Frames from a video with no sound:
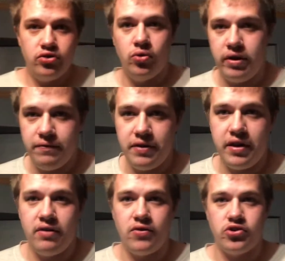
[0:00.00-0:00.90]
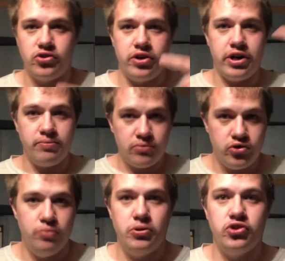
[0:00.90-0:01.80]
25th anniversary,
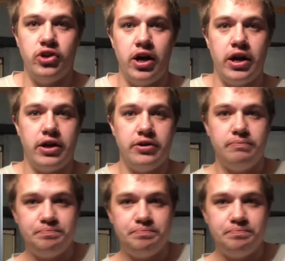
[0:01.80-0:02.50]
Super Sonic,